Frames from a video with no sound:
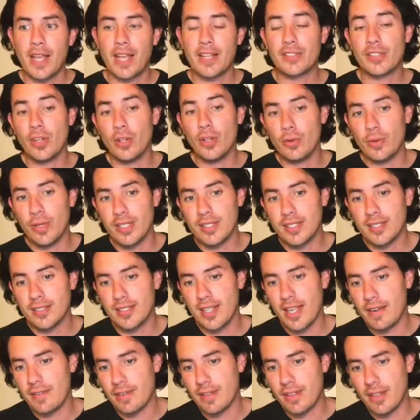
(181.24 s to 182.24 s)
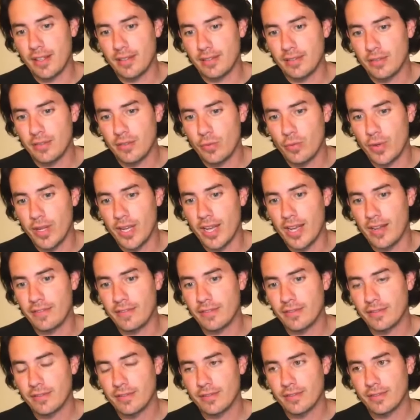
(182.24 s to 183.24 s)
As always, as everything we
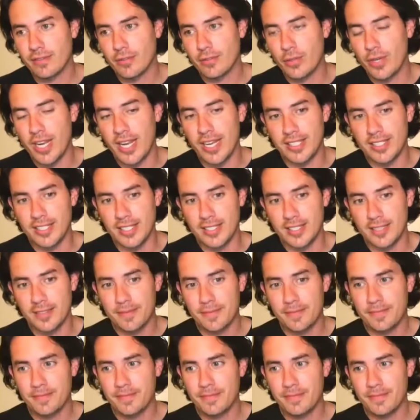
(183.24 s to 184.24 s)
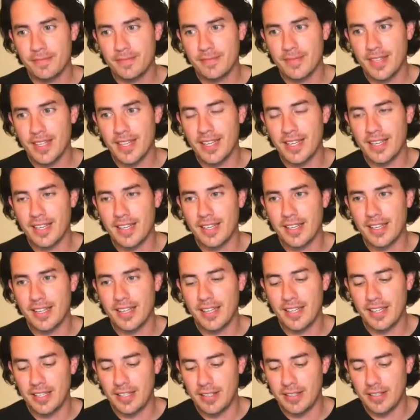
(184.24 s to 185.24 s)
have created uh,
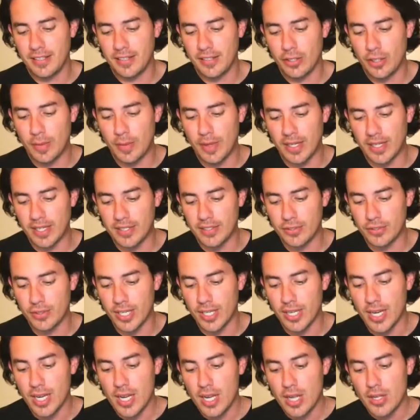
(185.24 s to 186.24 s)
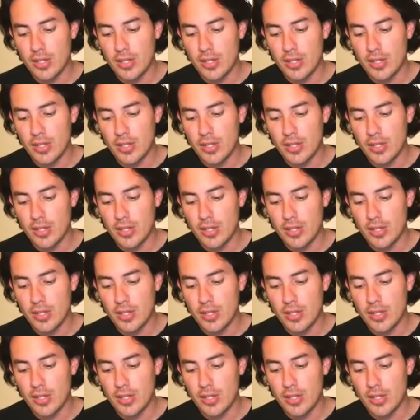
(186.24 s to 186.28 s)
in human history.